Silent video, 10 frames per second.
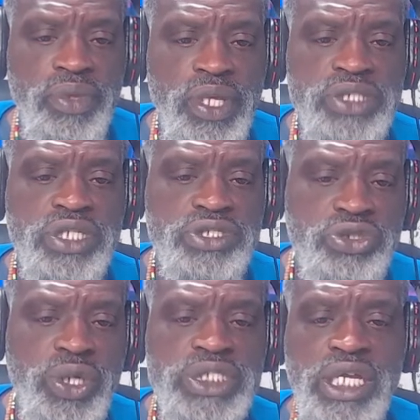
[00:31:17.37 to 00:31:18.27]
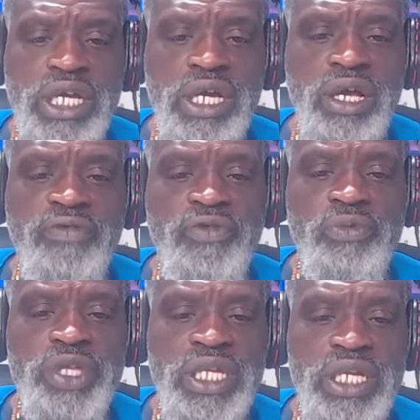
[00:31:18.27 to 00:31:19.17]
It's a choice that comes from
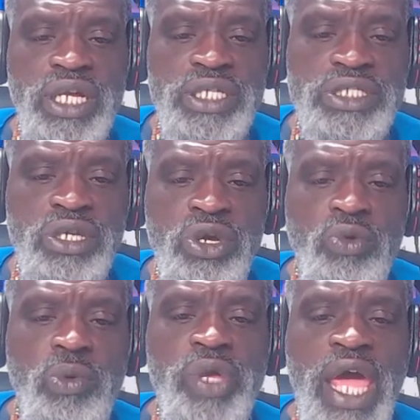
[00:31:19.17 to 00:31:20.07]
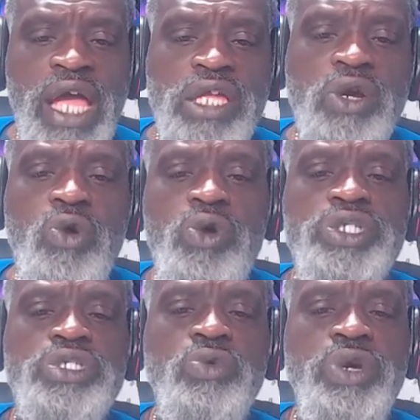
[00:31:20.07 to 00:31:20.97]
within us. When we act according
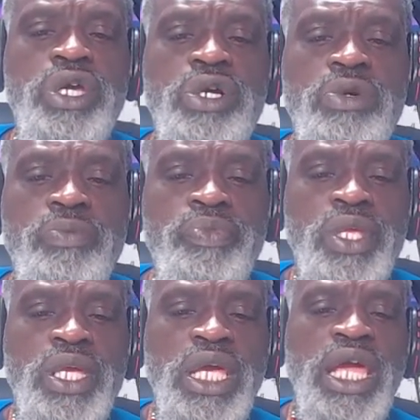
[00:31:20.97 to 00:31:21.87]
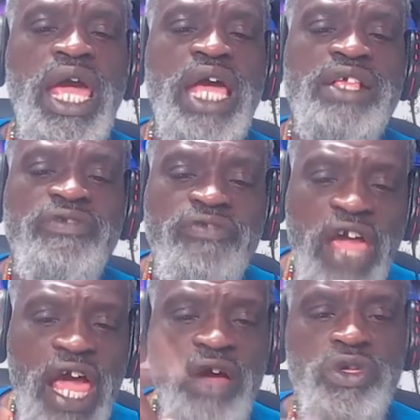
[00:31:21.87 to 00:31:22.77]
to will, it has
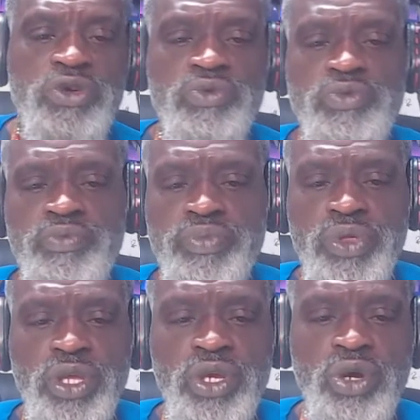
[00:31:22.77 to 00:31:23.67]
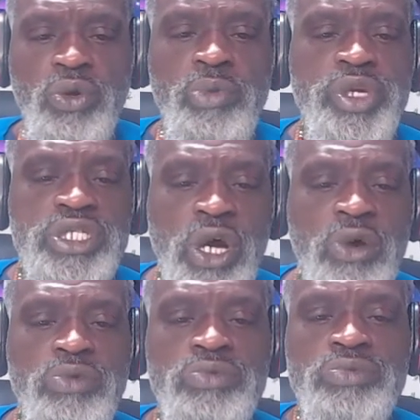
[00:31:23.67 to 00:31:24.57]
value. When we
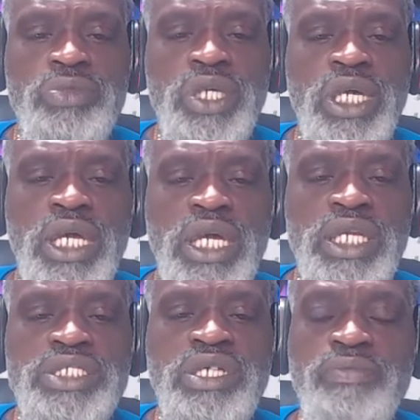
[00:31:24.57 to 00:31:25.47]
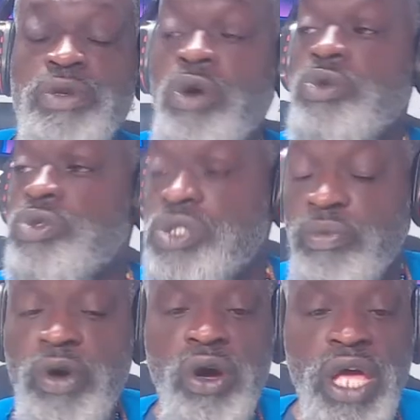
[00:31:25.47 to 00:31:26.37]
don't, it is of no use of
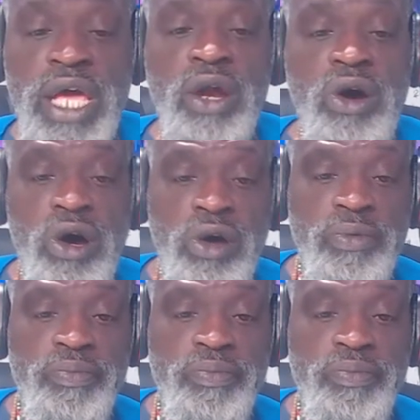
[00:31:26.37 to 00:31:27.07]
all, at all.